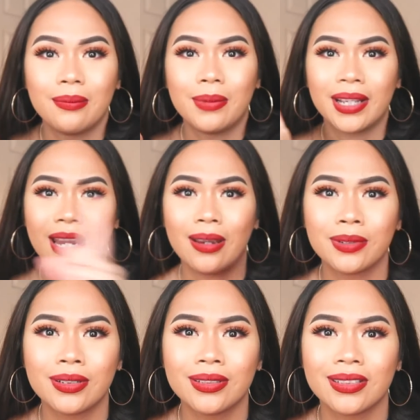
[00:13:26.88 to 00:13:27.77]
My
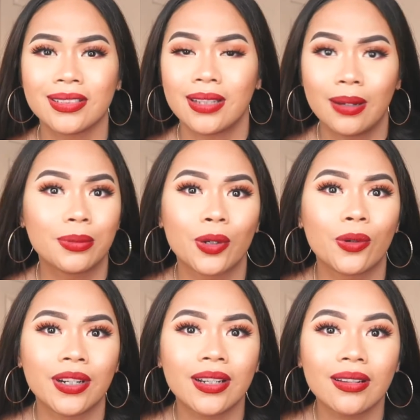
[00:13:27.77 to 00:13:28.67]
camera just stopped
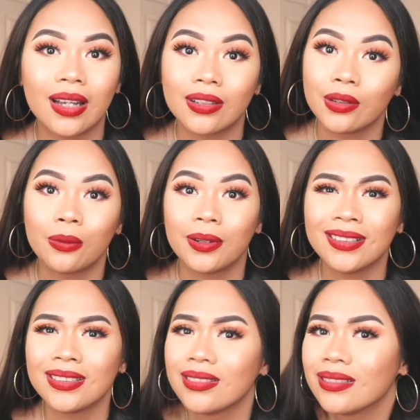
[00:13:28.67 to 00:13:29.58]
recording. I don't know why
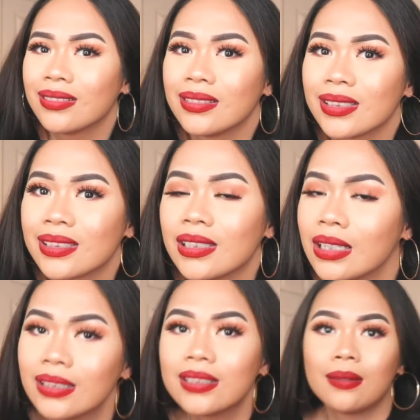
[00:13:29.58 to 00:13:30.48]
it just
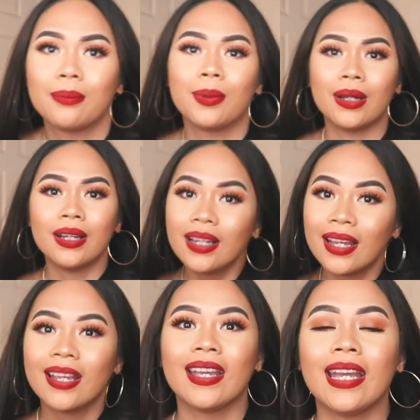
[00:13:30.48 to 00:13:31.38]
does. But
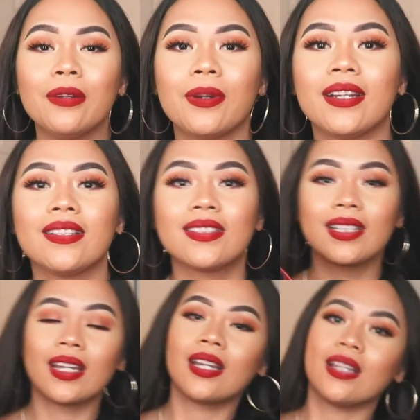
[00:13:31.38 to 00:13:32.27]
anyways,
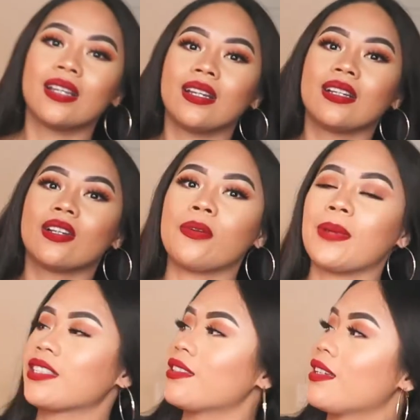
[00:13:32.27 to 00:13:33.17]
going
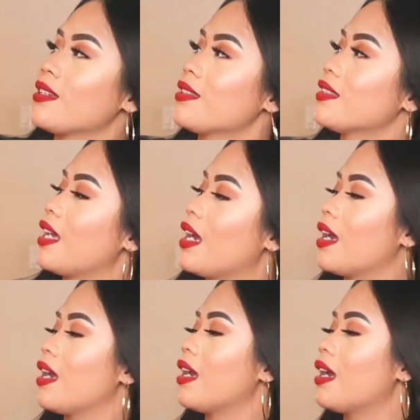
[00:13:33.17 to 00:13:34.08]
back to this,
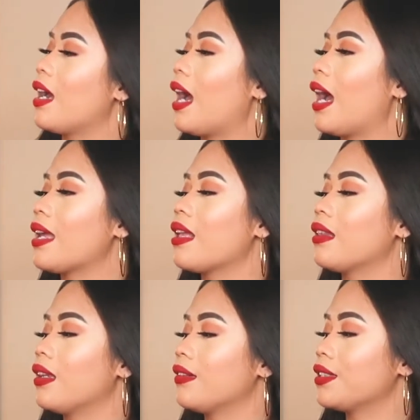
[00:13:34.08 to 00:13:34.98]
I
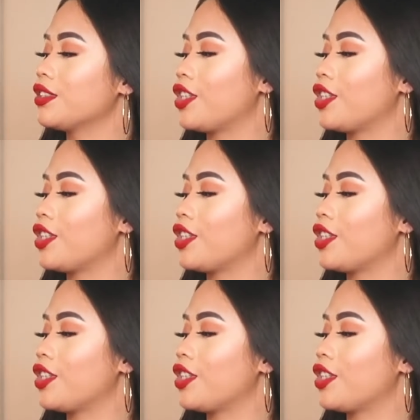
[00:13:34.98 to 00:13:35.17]
love this